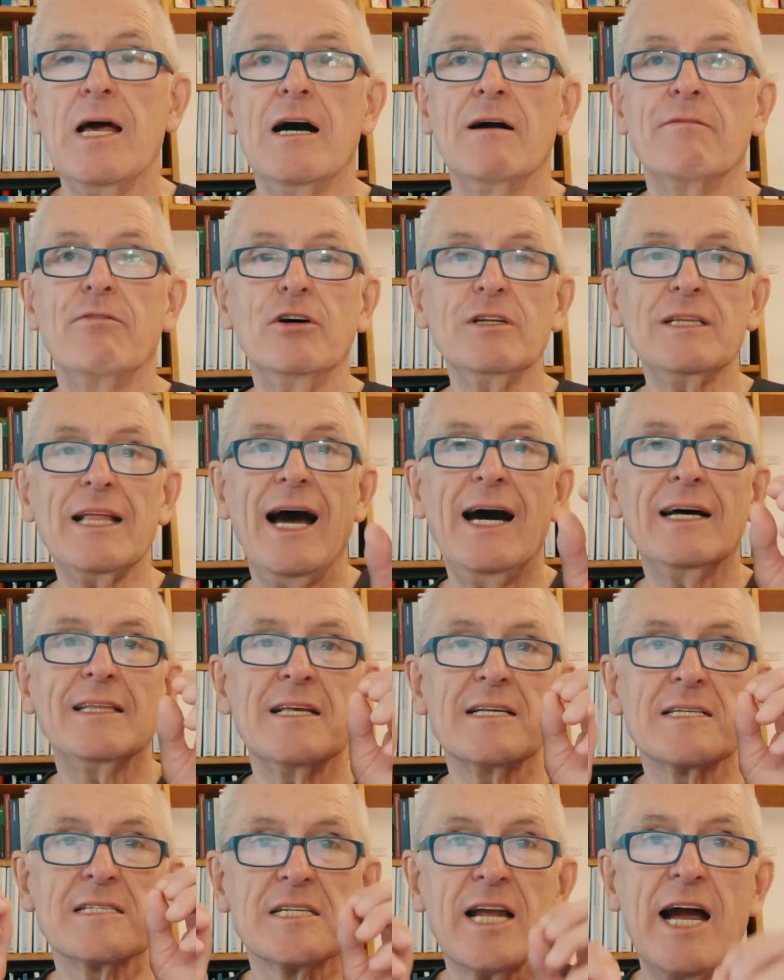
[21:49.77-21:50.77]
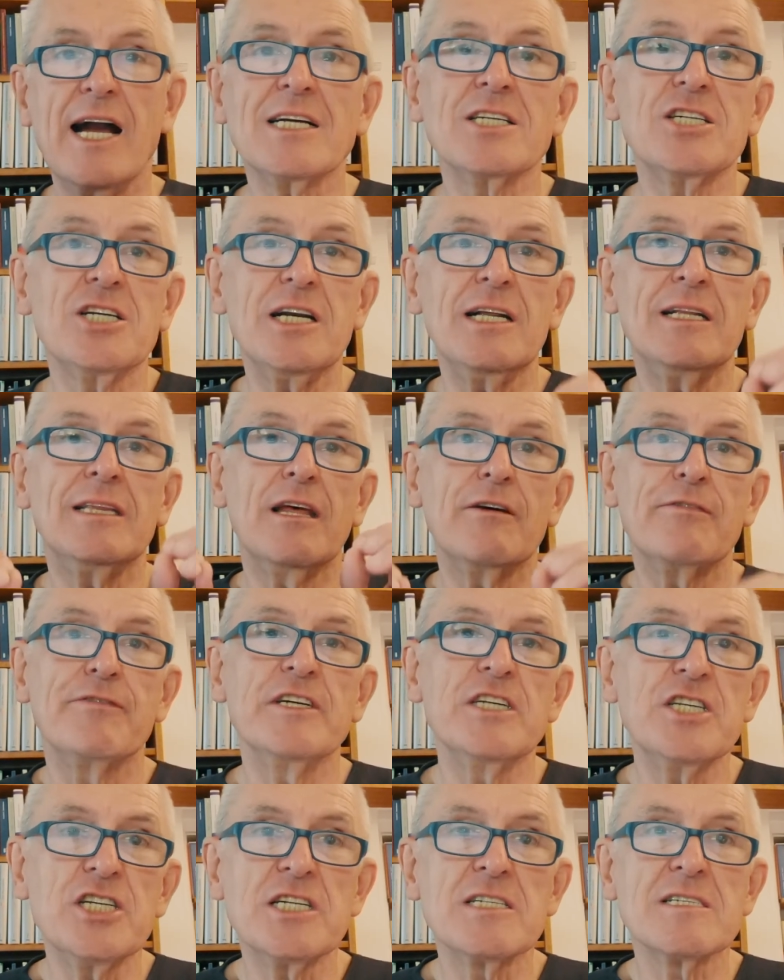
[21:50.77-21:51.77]
What are the structural
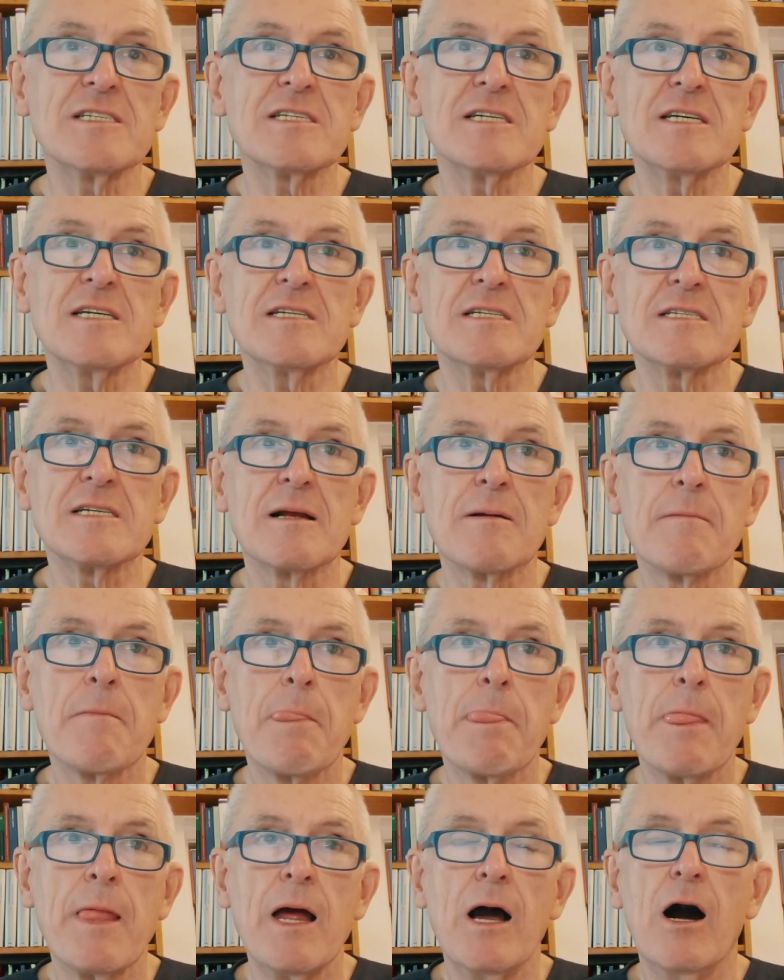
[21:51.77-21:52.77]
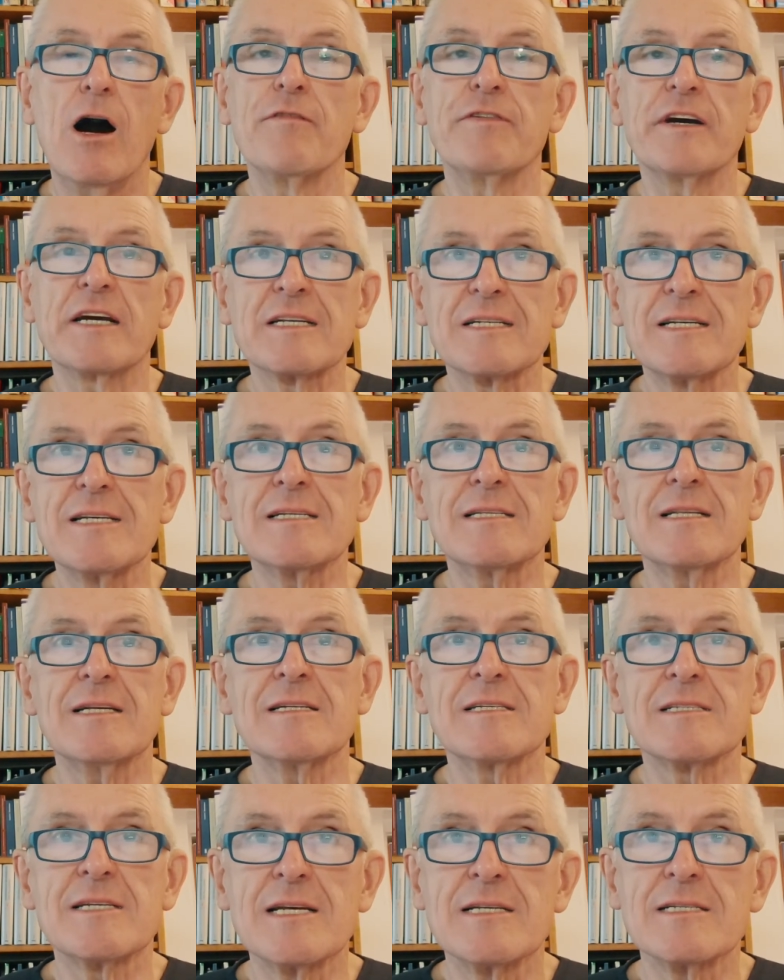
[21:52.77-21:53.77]
deficiencies of
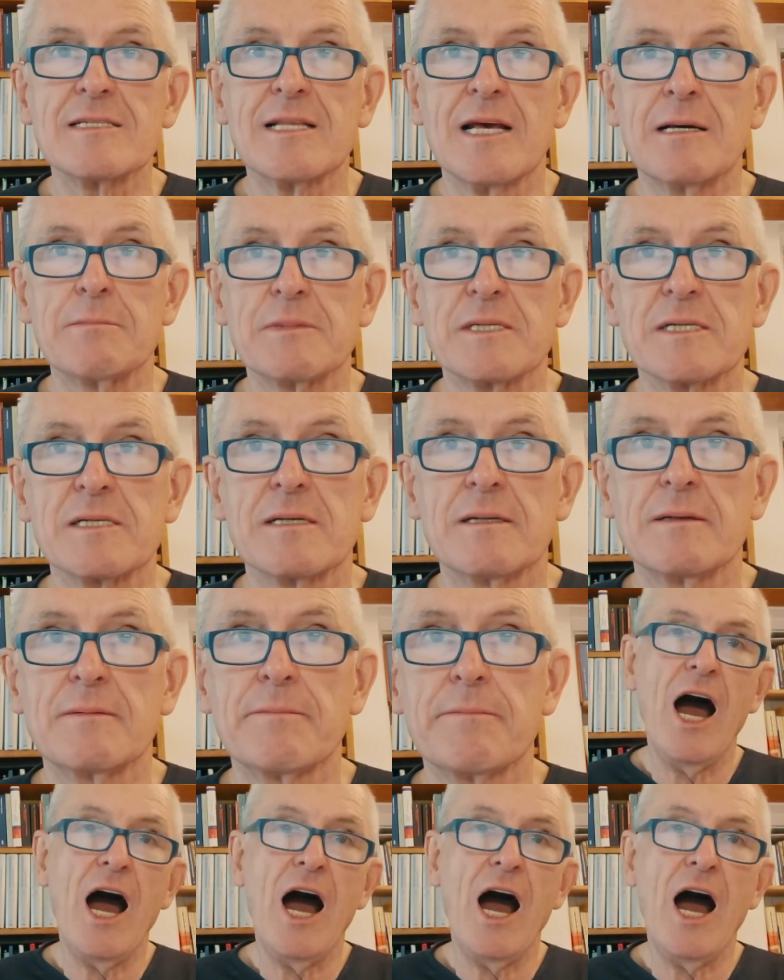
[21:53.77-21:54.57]
existing systems?